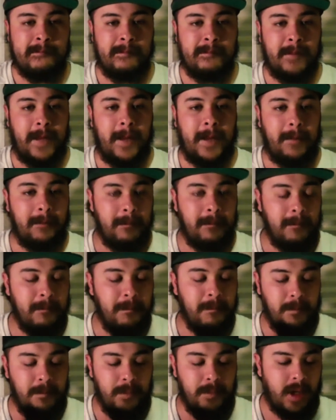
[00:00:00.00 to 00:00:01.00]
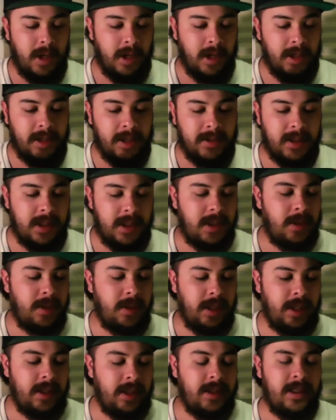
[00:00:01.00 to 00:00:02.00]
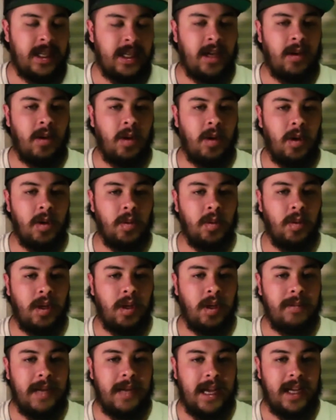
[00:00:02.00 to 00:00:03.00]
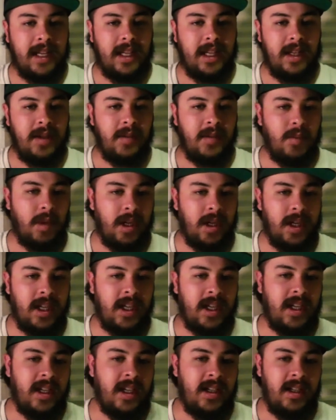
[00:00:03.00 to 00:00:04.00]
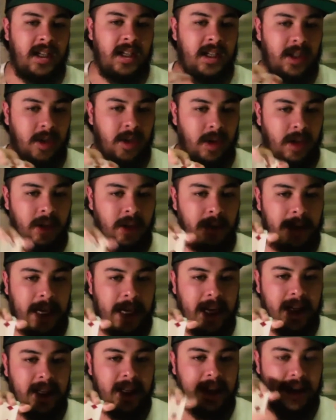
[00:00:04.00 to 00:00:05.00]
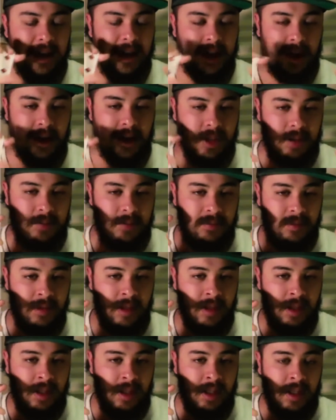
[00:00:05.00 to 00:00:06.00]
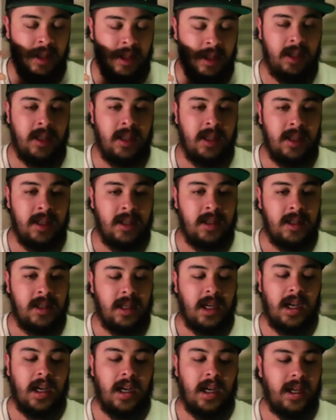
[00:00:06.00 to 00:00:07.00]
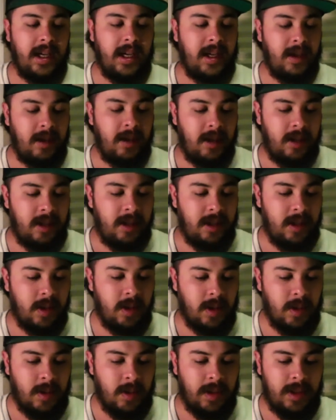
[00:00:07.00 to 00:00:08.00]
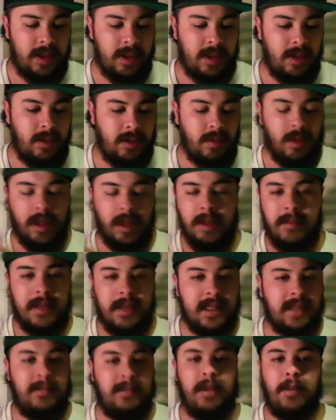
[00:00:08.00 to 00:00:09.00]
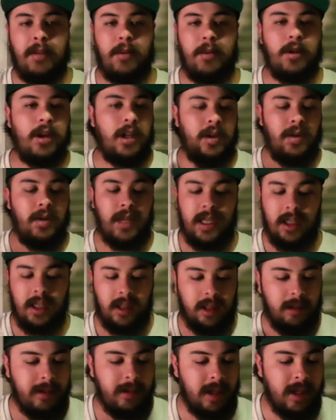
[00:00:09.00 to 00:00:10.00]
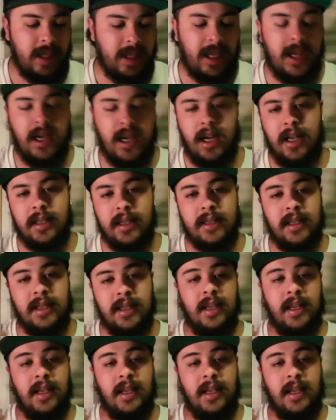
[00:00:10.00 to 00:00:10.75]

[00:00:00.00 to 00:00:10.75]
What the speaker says: Okay. All you have to do is now hold one packet in one hand and your other packet in the other. And we're going to mix them up. We're going to create a little bit of chaos.